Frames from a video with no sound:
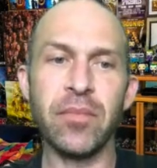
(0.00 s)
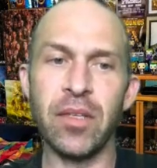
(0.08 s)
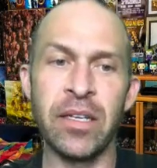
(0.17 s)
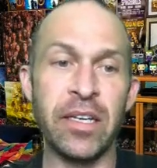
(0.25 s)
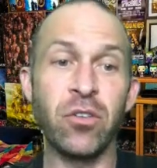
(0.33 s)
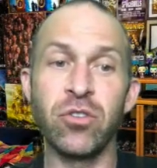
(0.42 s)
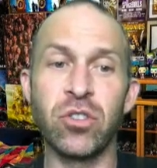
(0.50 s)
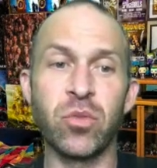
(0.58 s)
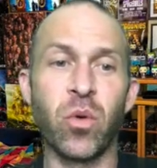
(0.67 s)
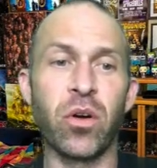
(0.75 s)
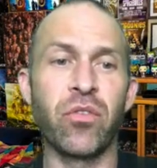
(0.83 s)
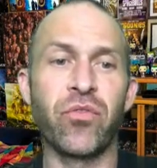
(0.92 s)
it'll just
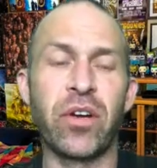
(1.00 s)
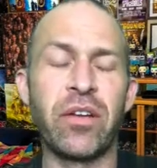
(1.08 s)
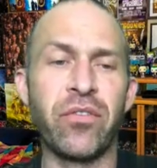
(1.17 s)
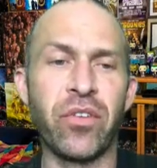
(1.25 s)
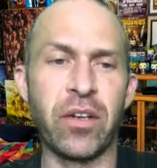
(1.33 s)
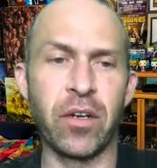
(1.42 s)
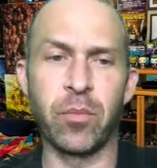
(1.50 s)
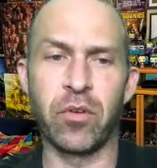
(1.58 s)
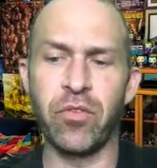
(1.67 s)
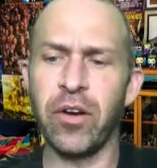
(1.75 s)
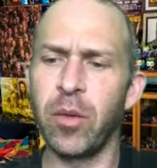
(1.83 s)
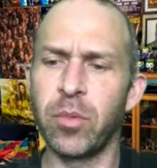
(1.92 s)
work for infinite number of
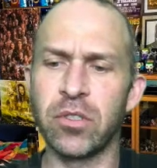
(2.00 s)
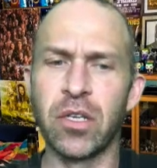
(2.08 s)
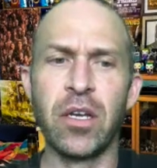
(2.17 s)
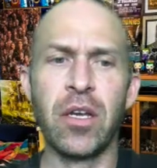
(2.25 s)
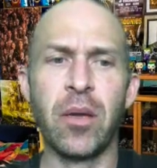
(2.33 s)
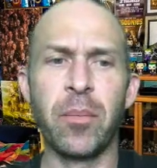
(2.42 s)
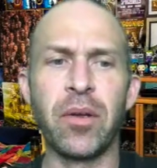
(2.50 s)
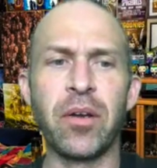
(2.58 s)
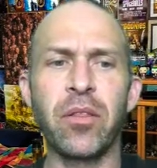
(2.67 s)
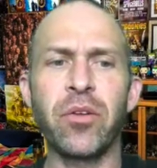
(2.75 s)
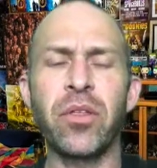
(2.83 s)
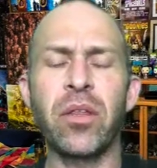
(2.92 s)
variables. But
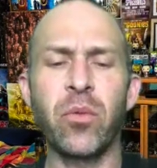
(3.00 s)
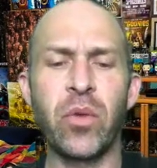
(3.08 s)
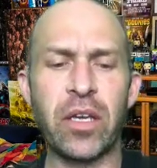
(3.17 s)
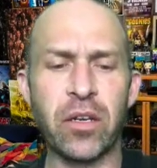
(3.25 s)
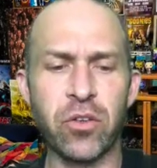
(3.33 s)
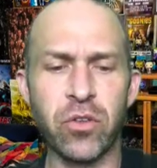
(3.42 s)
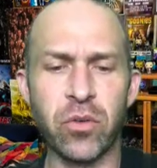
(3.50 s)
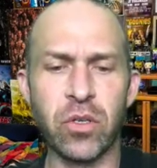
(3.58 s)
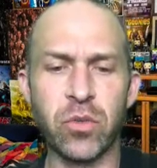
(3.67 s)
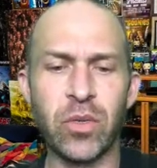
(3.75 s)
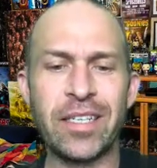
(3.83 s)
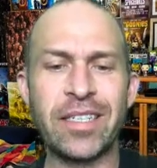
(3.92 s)
another thing that we can do is
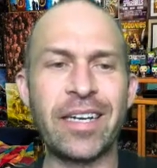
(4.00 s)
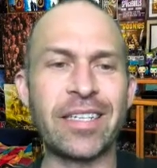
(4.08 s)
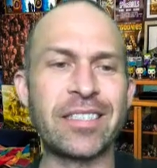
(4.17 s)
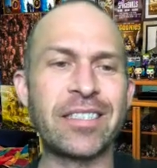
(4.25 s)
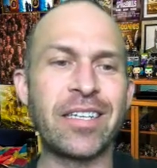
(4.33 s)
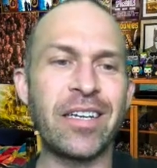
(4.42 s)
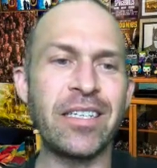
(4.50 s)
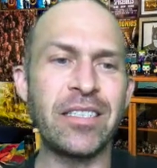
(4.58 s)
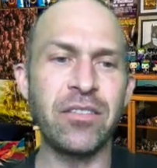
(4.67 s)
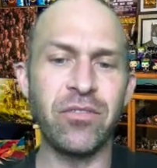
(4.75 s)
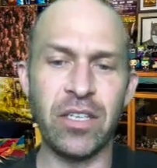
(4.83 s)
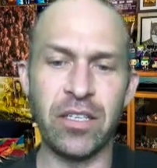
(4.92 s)
we could take a slice
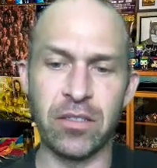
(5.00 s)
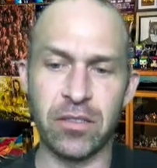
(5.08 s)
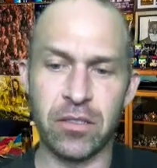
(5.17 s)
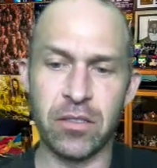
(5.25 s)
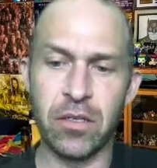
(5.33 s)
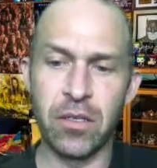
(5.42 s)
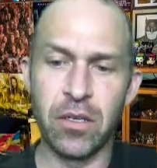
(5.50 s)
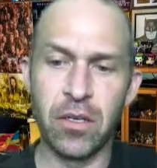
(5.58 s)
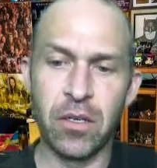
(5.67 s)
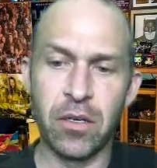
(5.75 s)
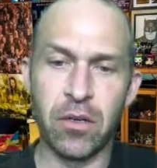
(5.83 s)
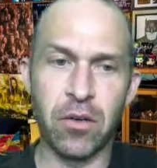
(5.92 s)
of ints,
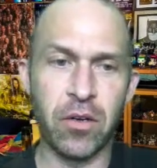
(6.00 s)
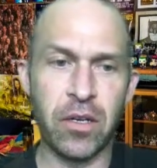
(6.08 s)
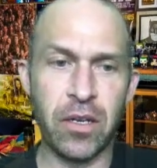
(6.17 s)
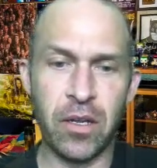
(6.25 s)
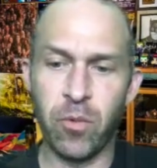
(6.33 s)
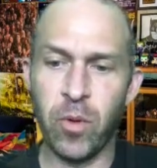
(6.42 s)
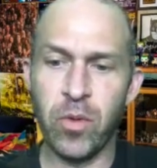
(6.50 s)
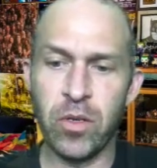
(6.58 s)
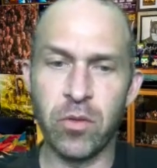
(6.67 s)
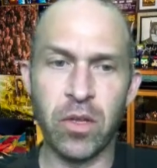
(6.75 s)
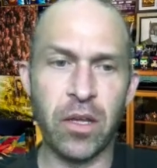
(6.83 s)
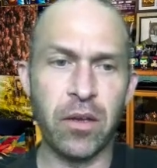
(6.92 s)
all right? And when we do
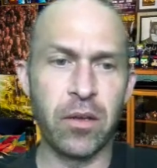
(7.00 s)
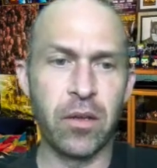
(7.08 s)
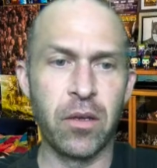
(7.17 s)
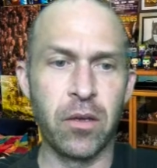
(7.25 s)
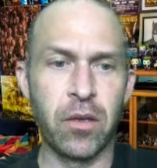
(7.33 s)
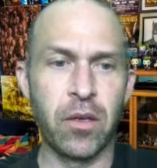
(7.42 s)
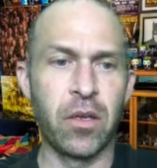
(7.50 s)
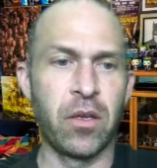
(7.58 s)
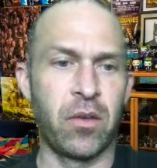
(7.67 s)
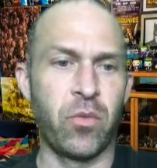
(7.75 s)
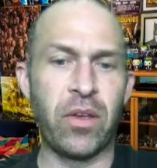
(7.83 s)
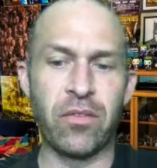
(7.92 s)
that,
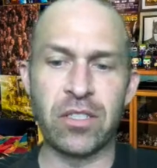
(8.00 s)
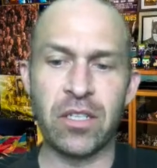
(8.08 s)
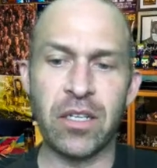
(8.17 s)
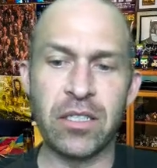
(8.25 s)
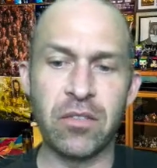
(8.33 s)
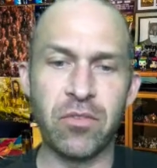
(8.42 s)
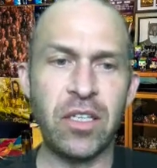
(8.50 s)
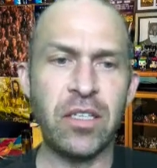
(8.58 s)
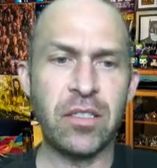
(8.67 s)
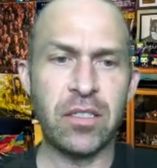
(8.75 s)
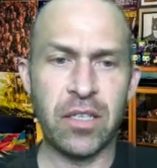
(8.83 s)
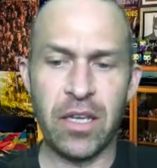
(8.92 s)
we have a slice of
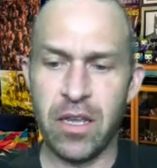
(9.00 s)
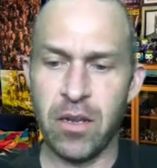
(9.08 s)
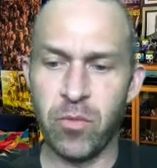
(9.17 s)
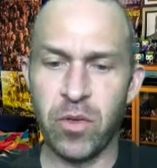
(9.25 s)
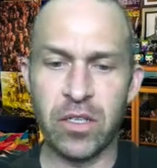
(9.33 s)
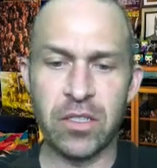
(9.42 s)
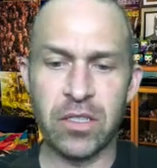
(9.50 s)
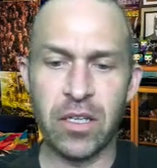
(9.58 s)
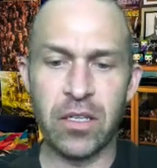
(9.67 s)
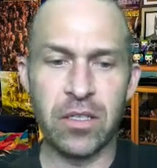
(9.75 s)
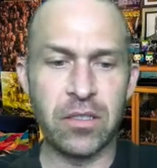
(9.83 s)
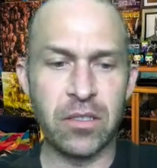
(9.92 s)
ints, and we could say
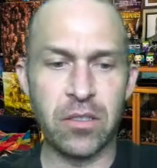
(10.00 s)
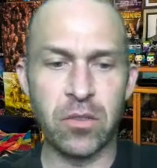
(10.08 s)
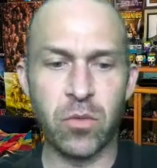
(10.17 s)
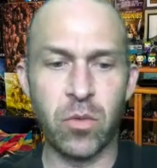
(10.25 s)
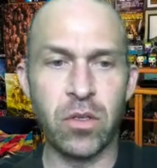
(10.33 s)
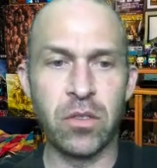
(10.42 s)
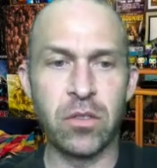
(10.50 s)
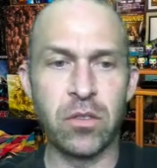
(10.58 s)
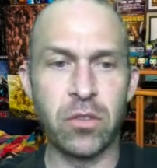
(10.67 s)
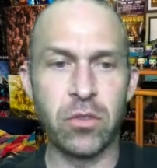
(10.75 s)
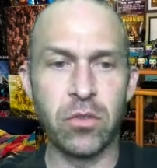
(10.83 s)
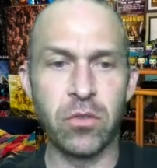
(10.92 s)
this is 1,
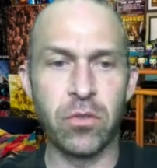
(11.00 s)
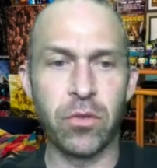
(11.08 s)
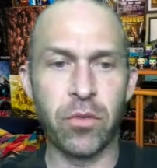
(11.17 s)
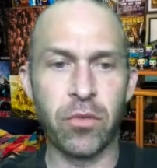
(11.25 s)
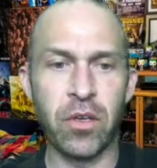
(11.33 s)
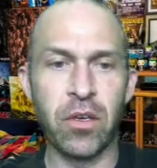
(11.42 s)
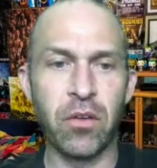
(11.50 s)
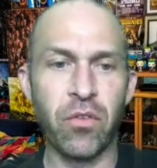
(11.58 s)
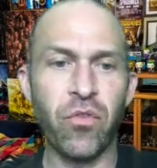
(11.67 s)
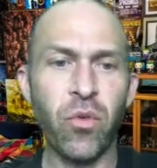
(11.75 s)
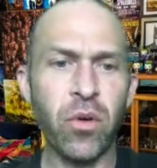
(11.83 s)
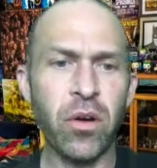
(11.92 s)
2, 3,
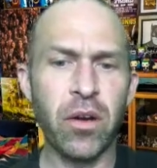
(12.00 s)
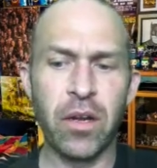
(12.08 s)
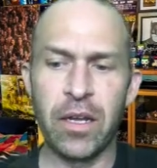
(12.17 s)
4.